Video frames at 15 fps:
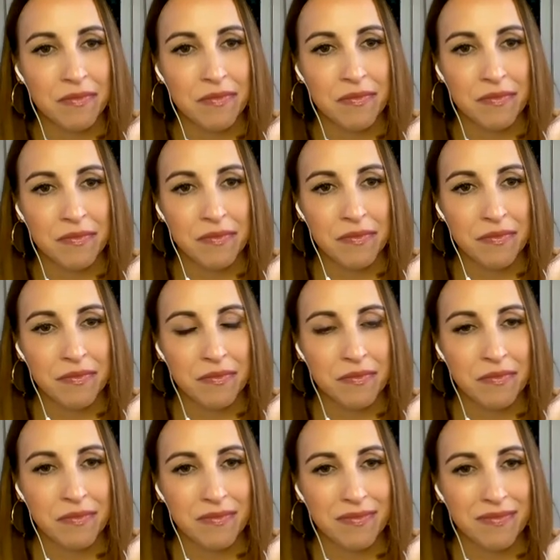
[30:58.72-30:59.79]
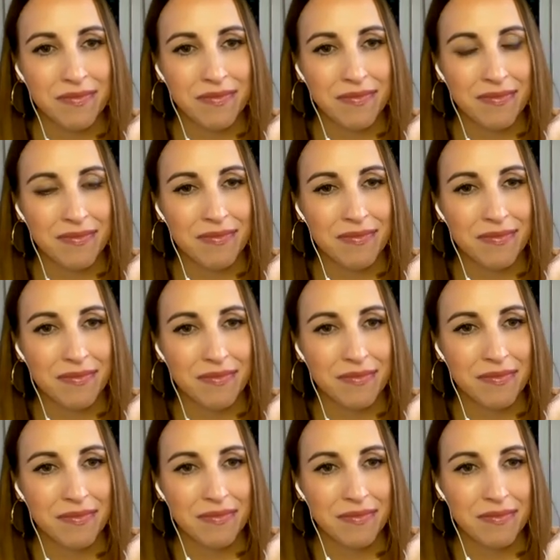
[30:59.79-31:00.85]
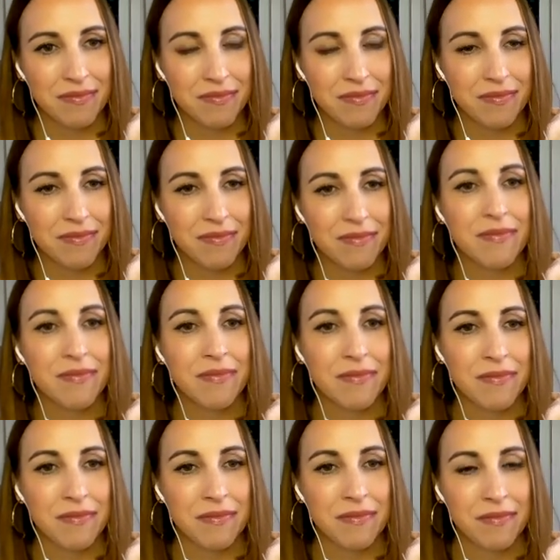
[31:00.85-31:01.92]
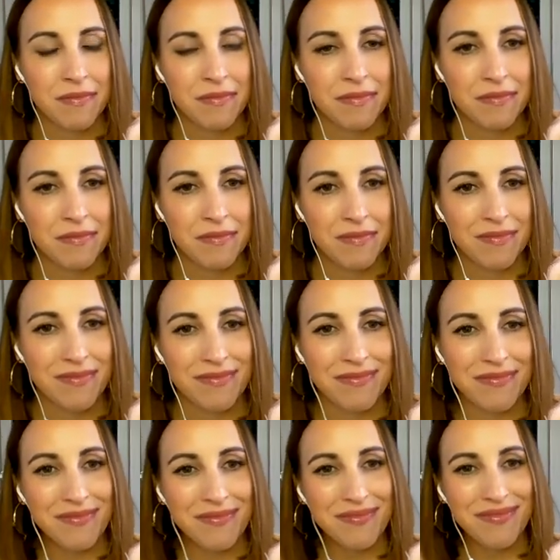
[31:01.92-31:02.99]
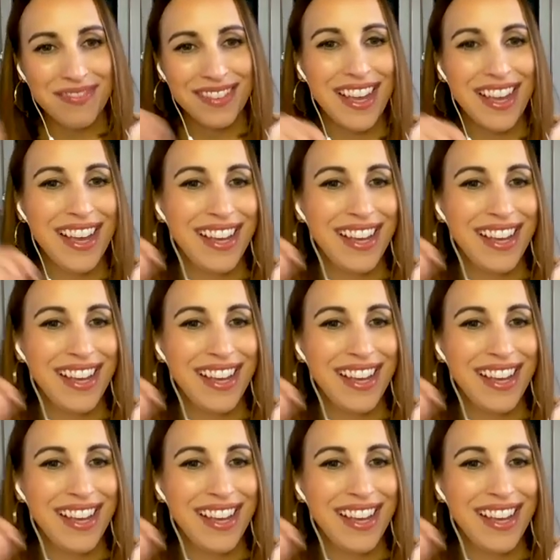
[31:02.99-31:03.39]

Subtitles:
[no speech]